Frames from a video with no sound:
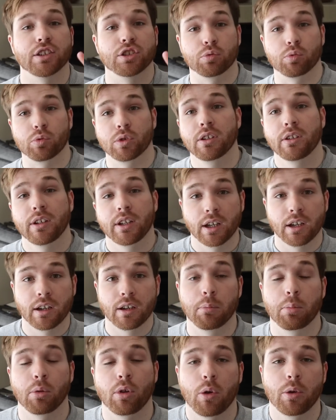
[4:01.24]
is really going
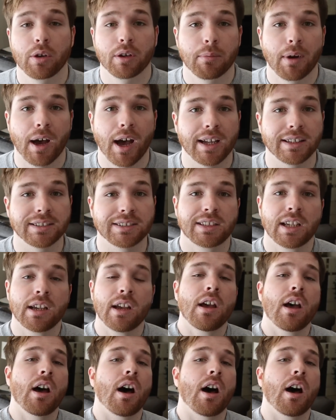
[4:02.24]
to blow your minds.